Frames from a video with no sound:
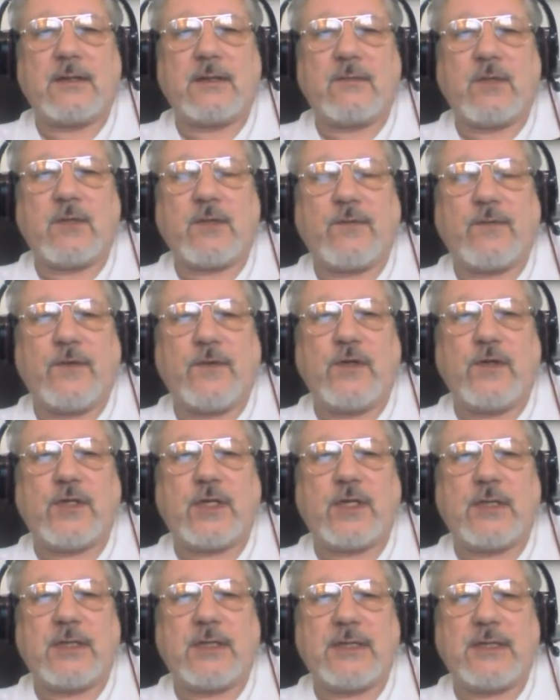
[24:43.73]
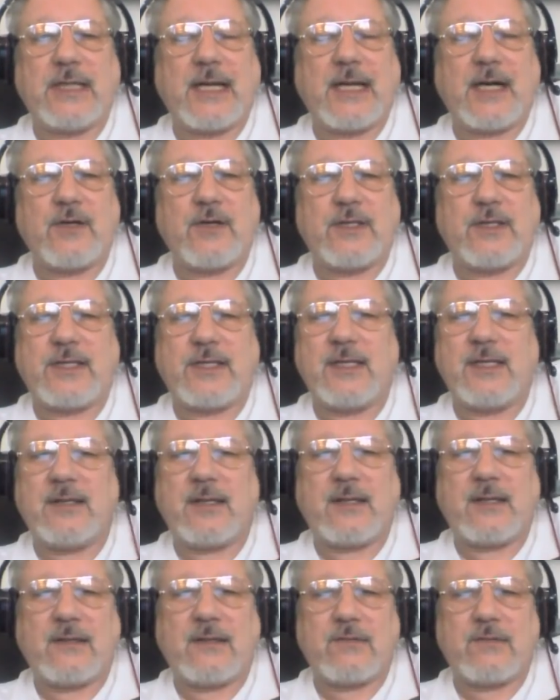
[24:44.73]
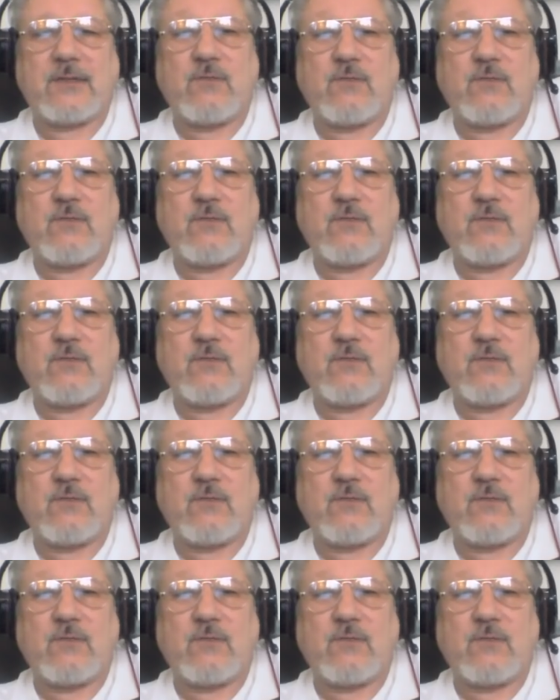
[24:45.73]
What future? I could see that there